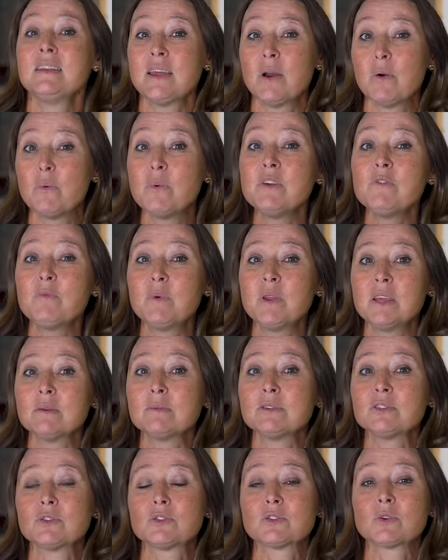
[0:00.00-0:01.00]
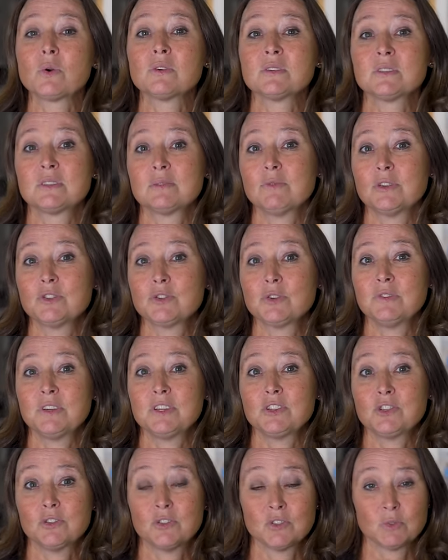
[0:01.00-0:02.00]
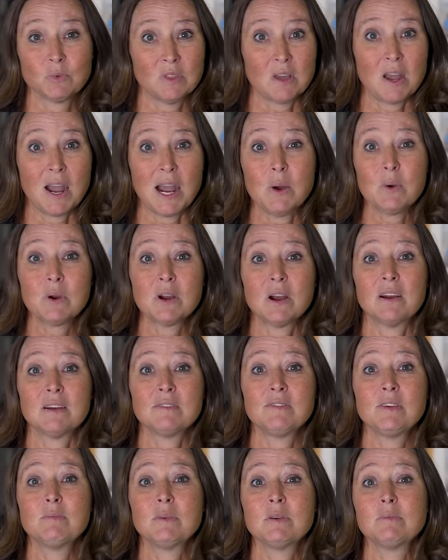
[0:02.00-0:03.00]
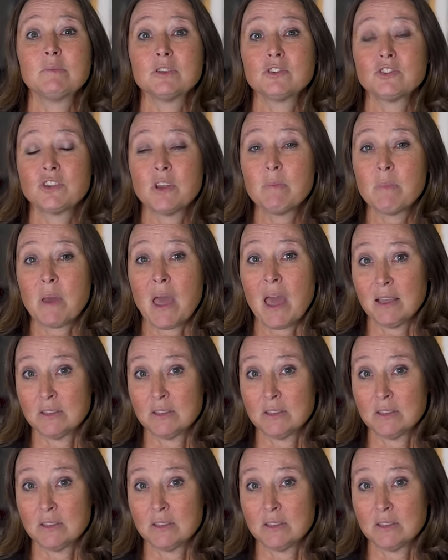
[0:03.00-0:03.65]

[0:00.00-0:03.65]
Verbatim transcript: Now, we've been able to score some reservations with our RV membership